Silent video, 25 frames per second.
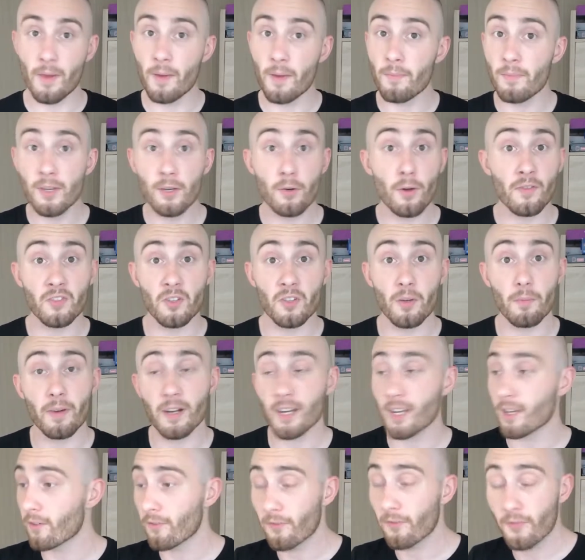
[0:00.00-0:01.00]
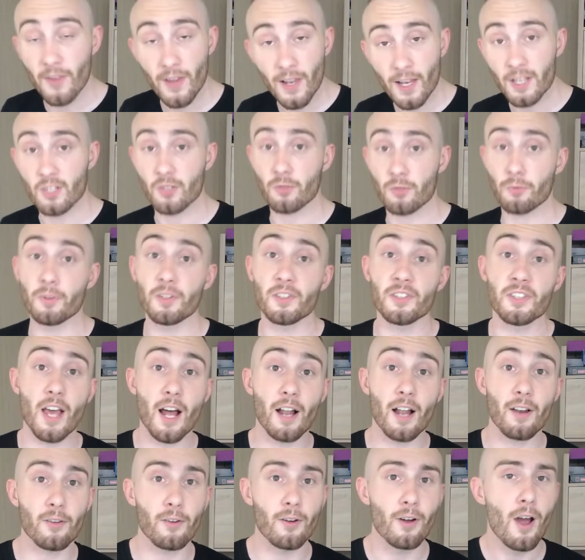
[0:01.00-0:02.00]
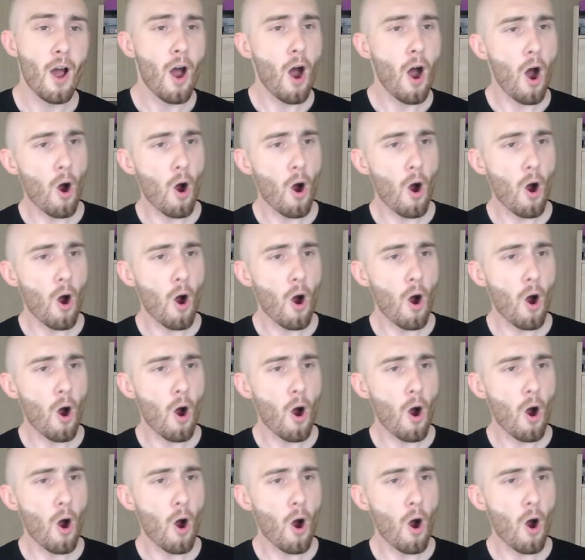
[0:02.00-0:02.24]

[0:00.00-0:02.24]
Maybe you have somebody in a village who will tell you,